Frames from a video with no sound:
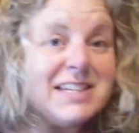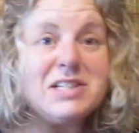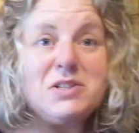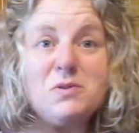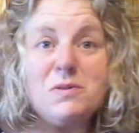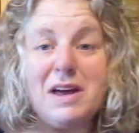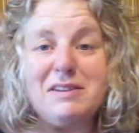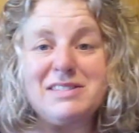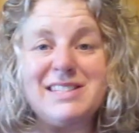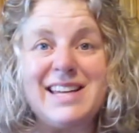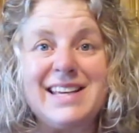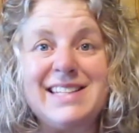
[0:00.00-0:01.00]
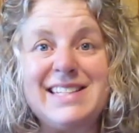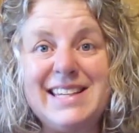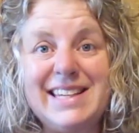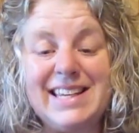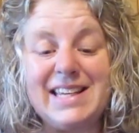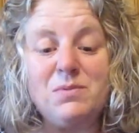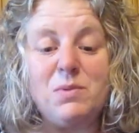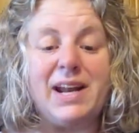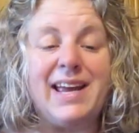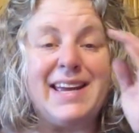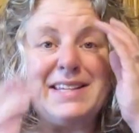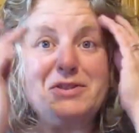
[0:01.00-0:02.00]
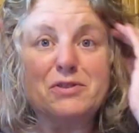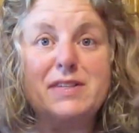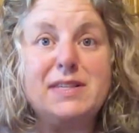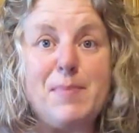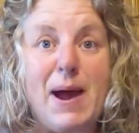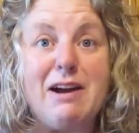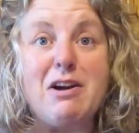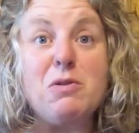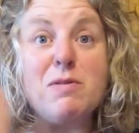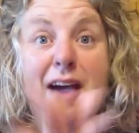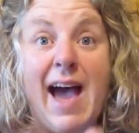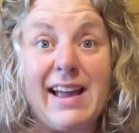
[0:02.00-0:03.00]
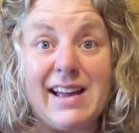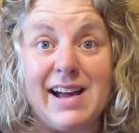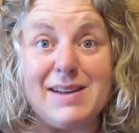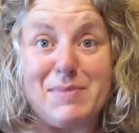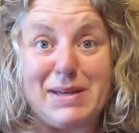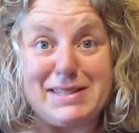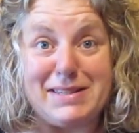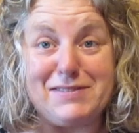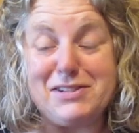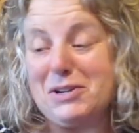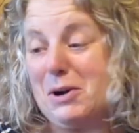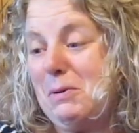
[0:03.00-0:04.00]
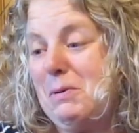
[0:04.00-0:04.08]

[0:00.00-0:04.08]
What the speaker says: that in 2019, when I entered Sparrow, that got Best of Show.